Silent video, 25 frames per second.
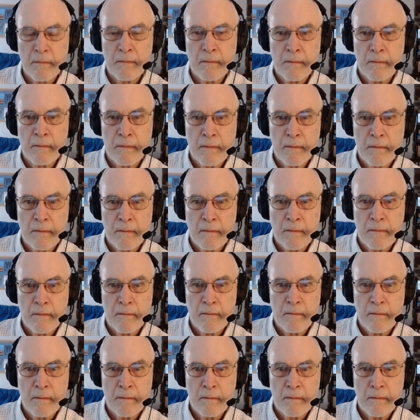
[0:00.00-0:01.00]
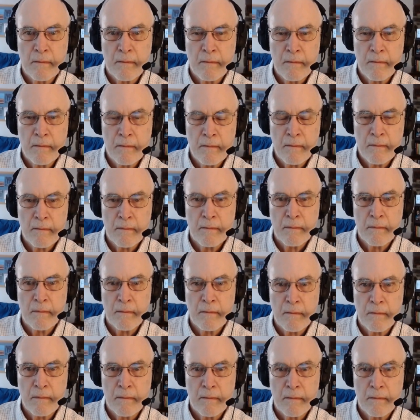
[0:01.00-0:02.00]

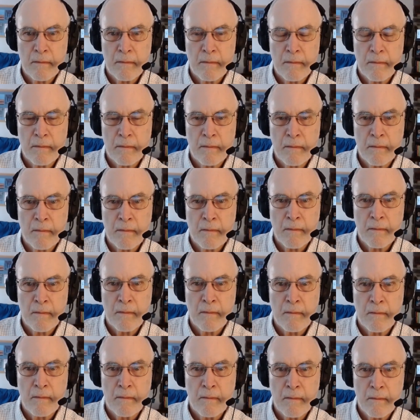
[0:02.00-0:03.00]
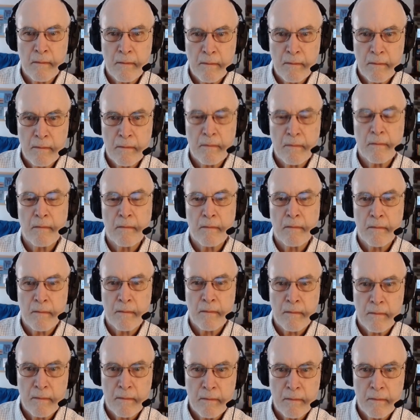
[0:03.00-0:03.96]
(not speaking)